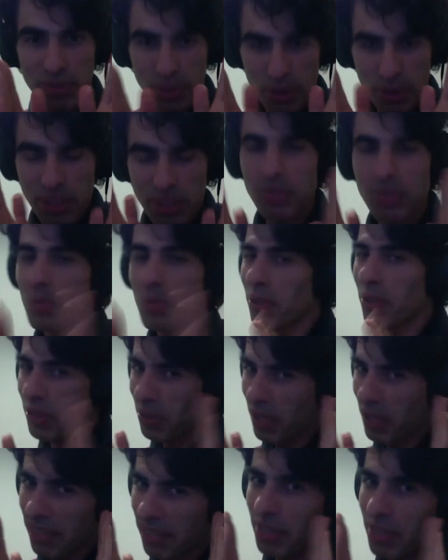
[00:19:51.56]
you want
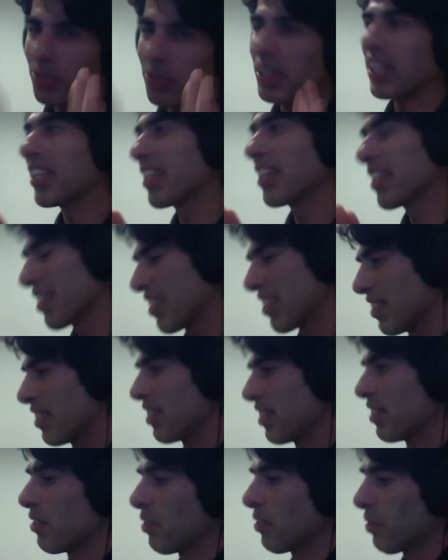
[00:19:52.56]
to have it really
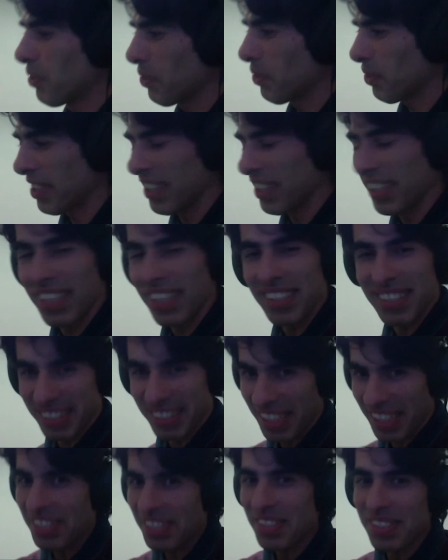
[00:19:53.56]
I
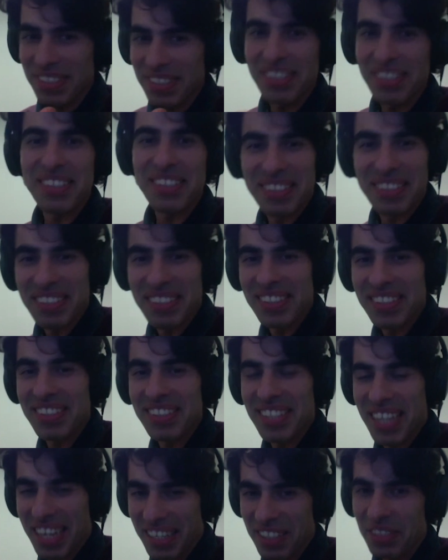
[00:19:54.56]
think that's
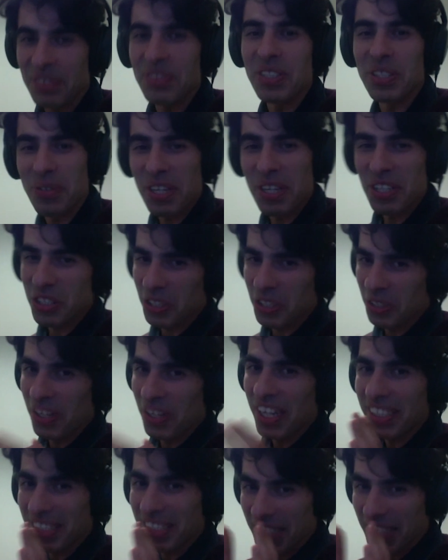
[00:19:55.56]
the end of the question,
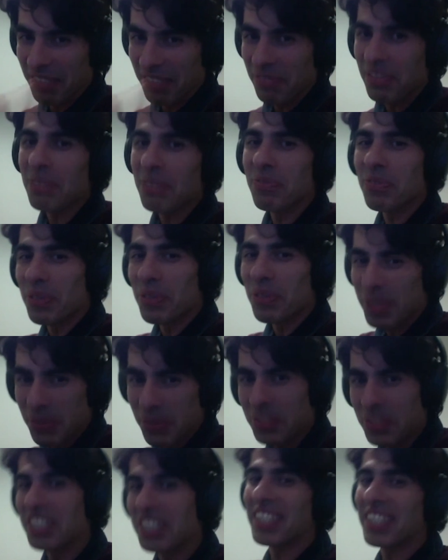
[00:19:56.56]
right? In vivo
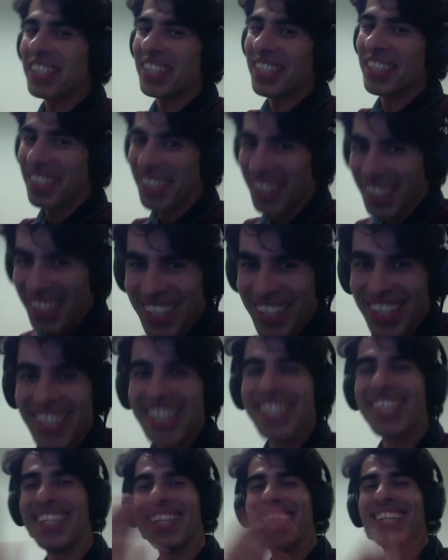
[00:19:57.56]
3T
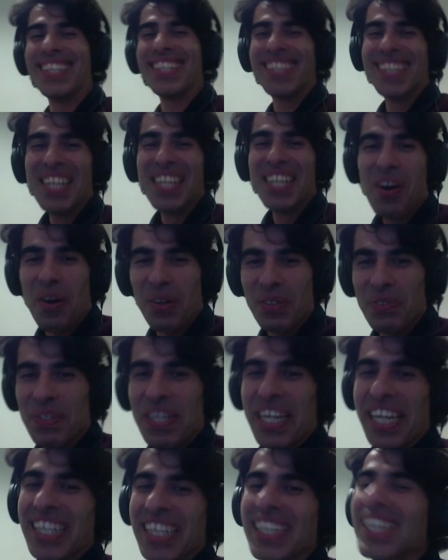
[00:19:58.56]
whole
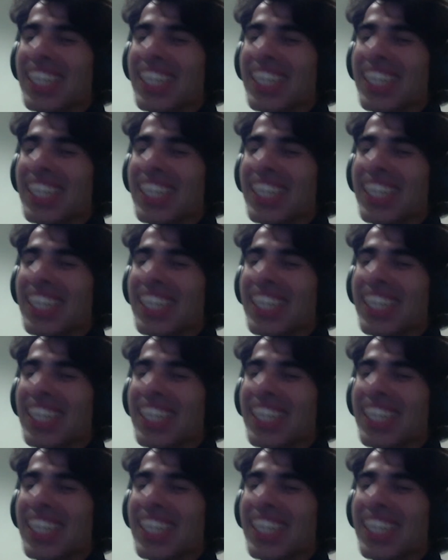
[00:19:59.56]
brain.